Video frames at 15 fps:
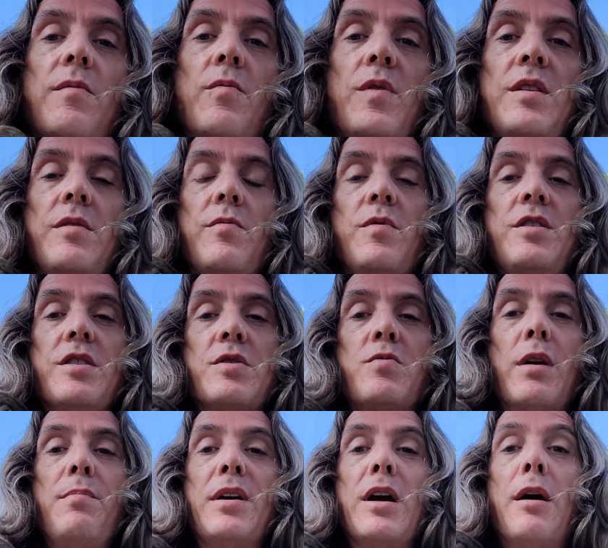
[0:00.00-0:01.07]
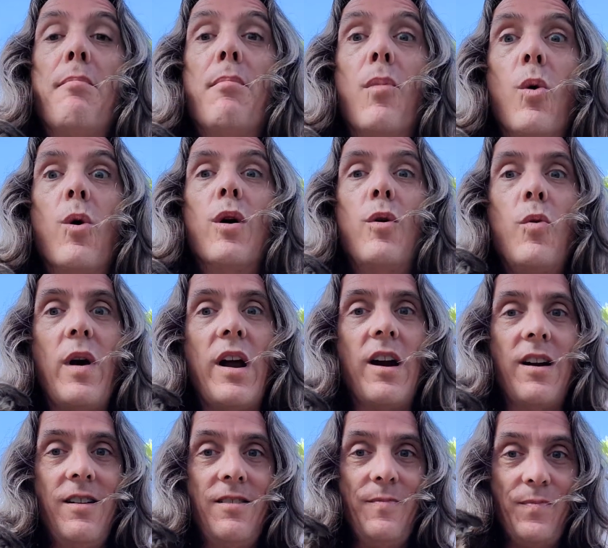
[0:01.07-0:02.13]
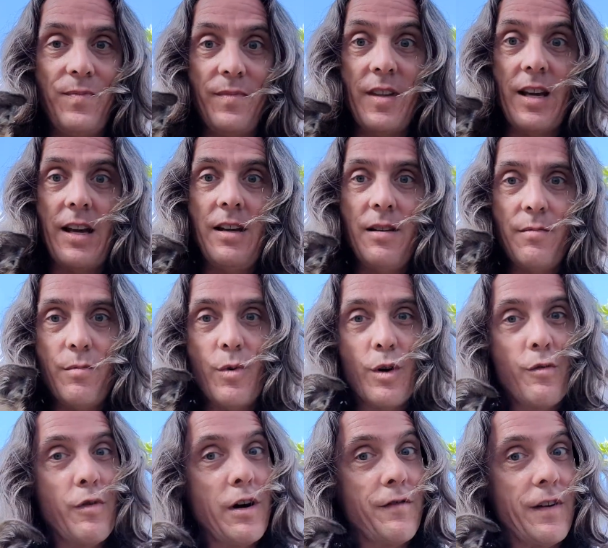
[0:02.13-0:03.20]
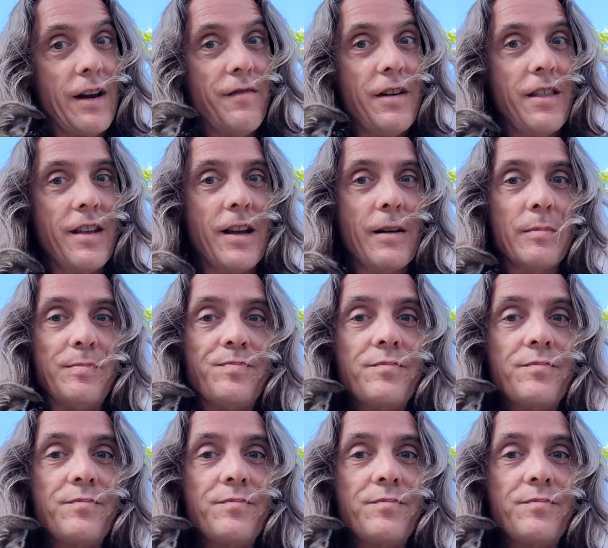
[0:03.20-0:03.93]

We just want to become more aware, okay? More aware of everything.